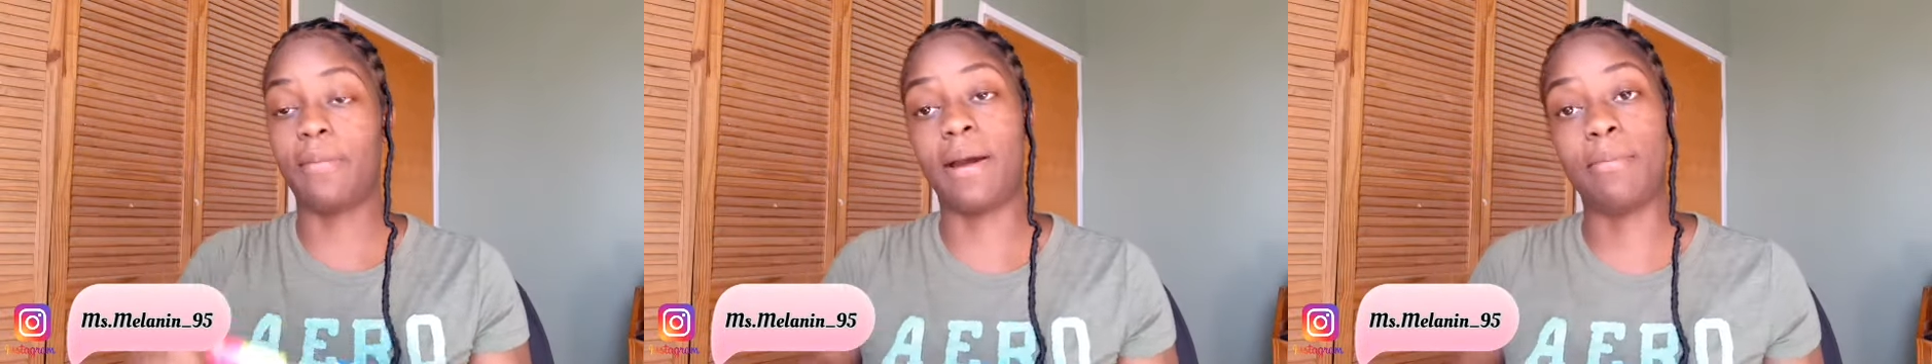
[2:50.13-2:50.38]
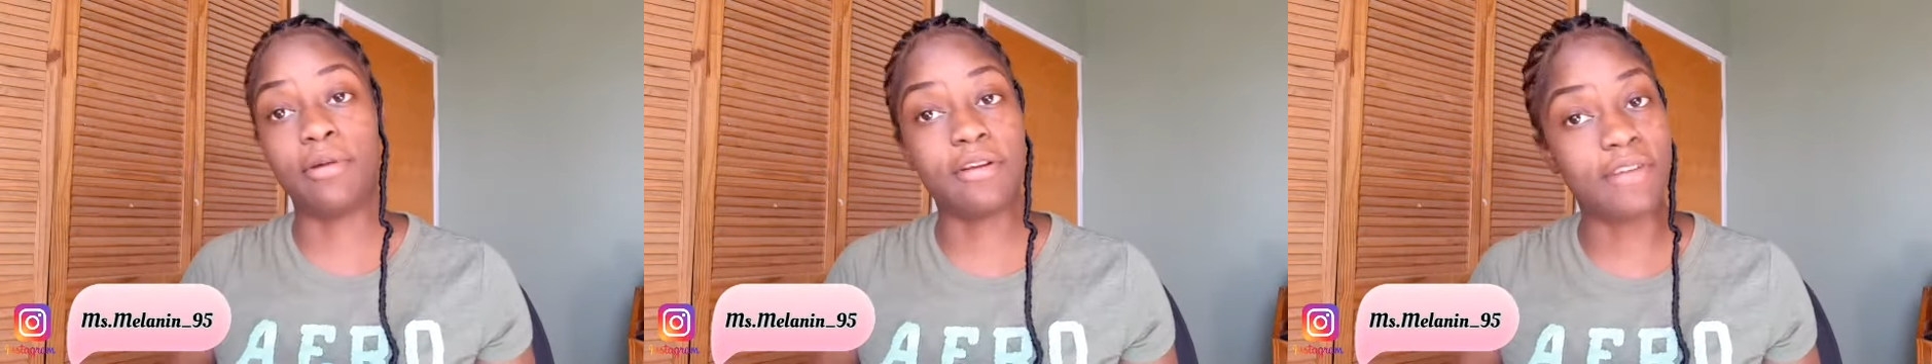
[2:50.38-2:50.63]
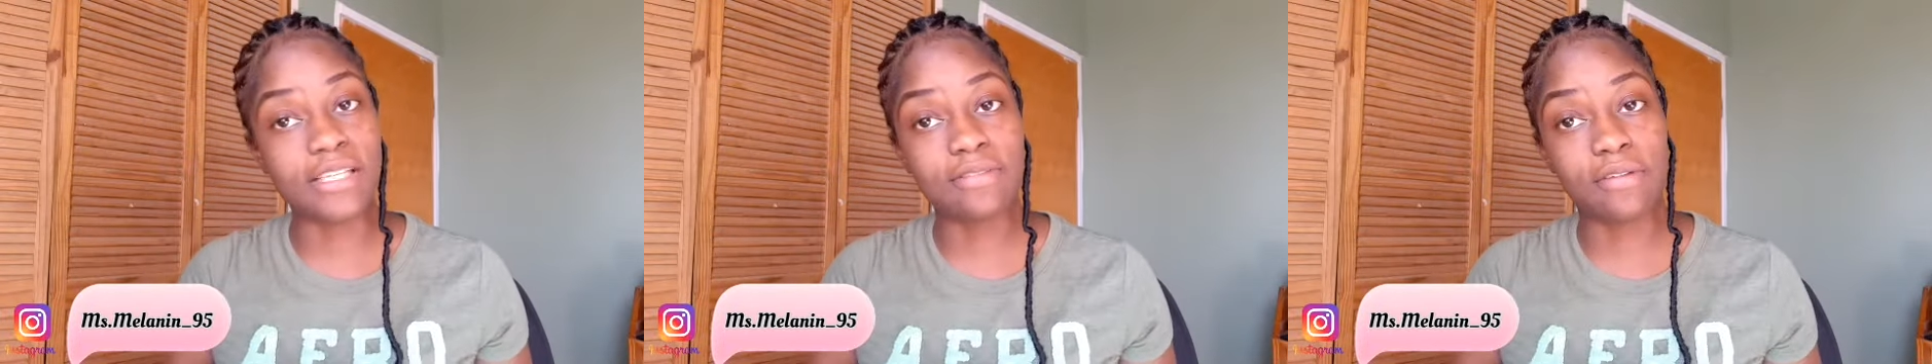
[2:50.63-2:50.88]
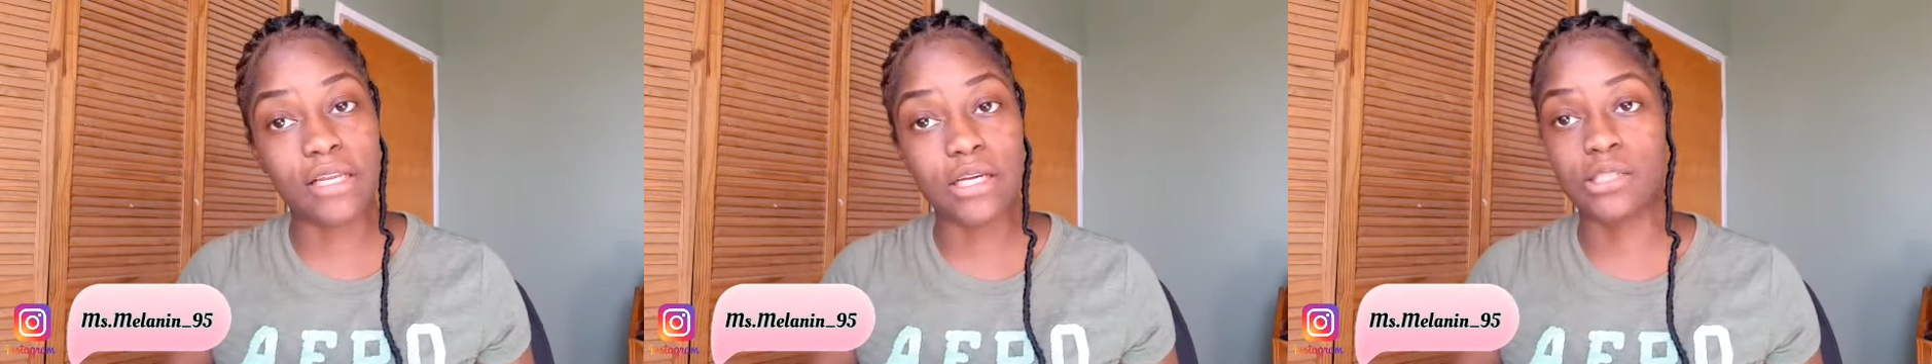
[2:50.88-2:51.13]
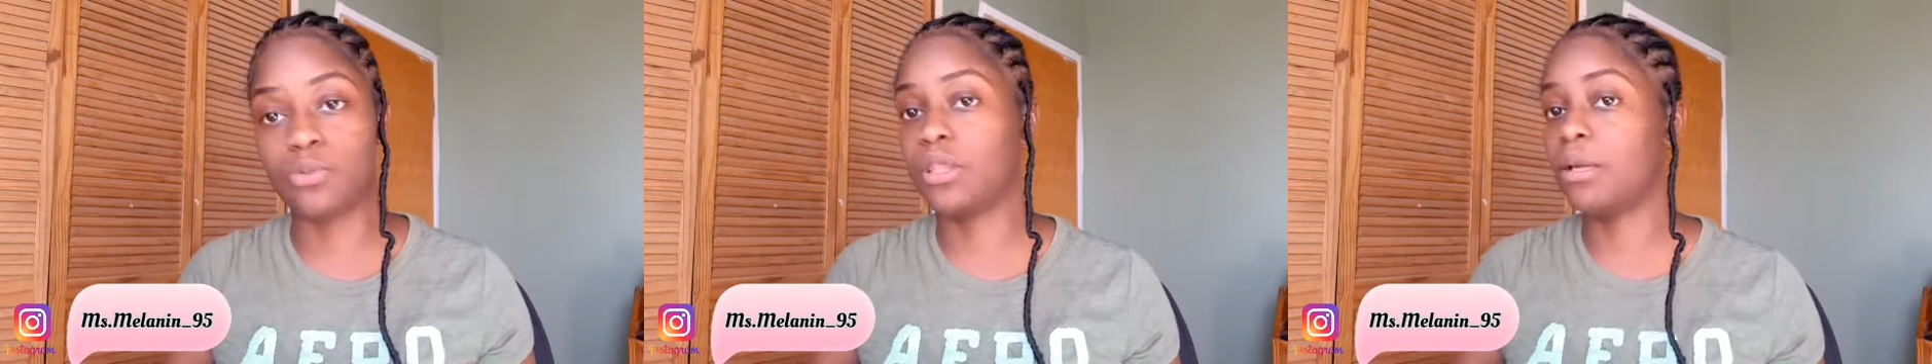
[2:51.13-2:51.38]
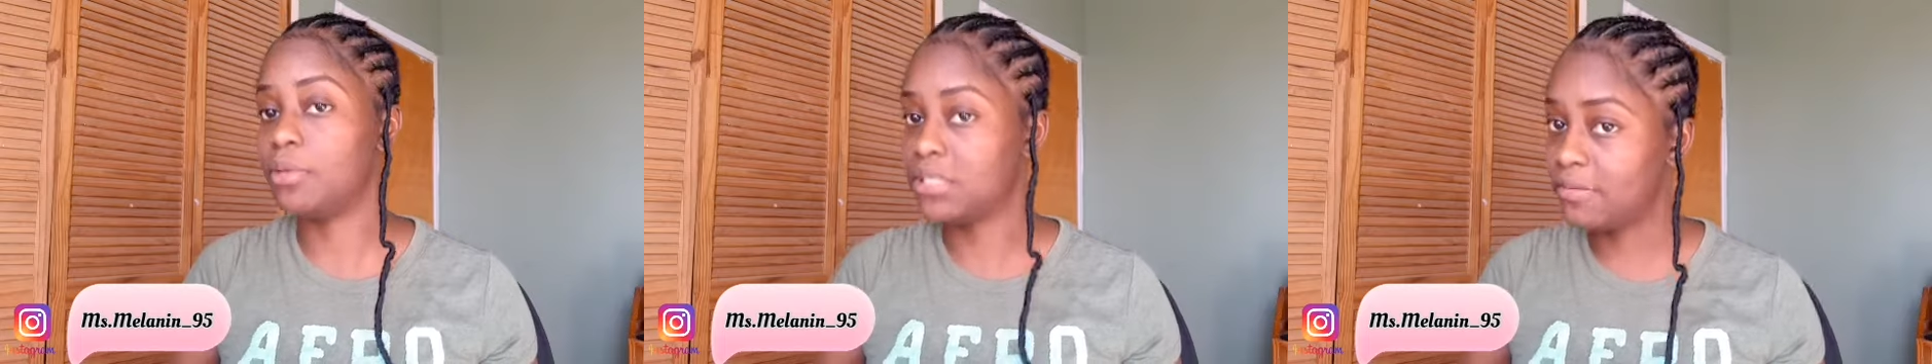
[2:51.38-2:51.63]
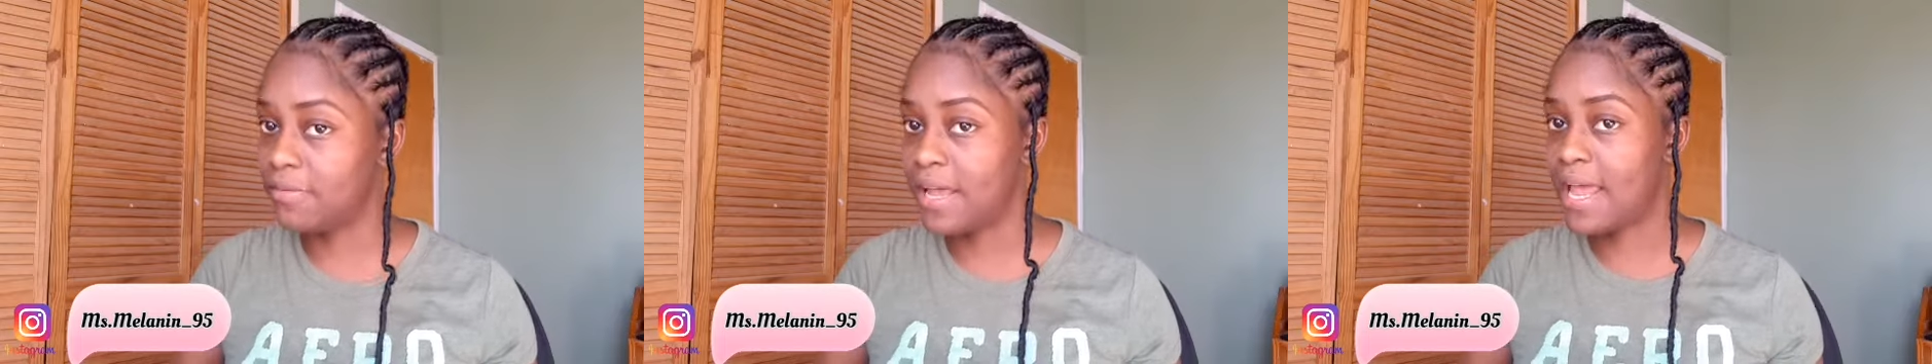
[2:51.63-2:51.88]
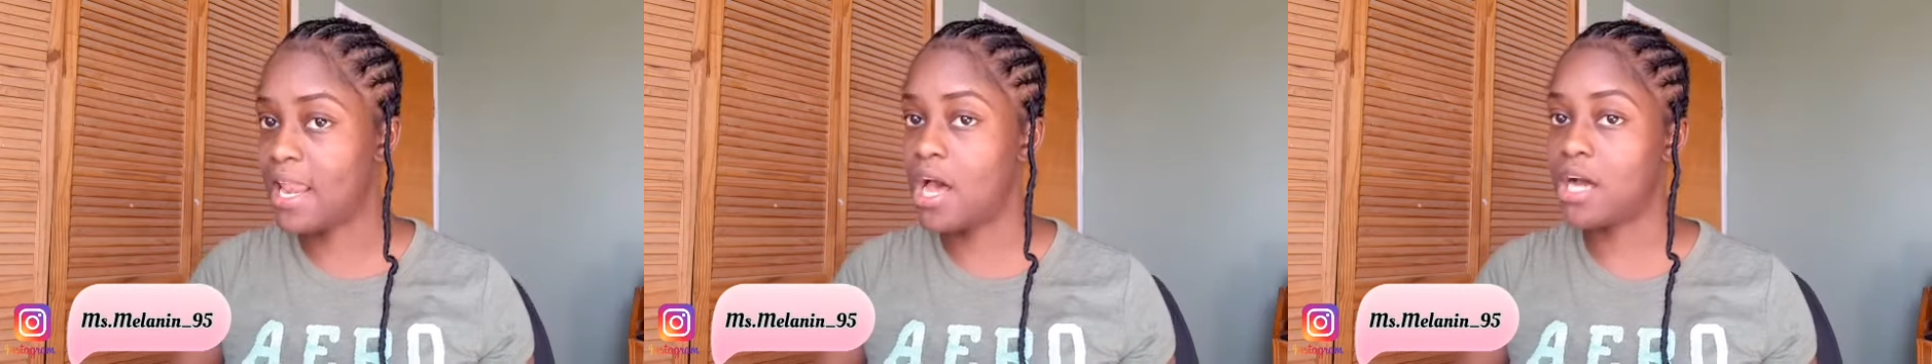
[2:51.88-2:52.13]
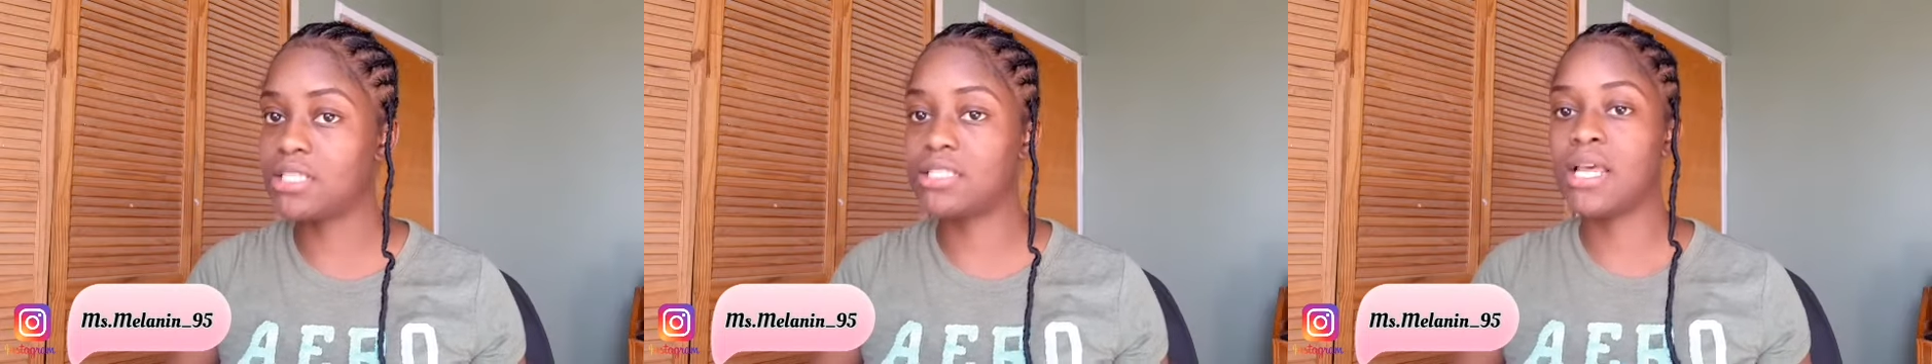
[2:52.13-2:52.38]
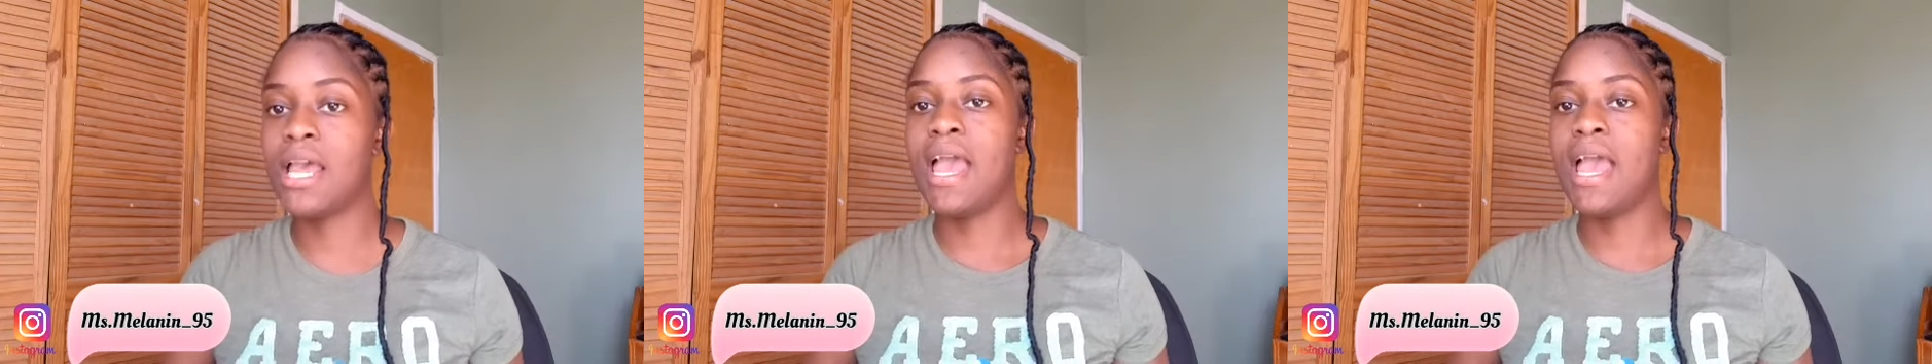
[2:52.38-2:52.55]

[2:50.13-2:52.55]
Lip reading: my previous videos with the butterfly locks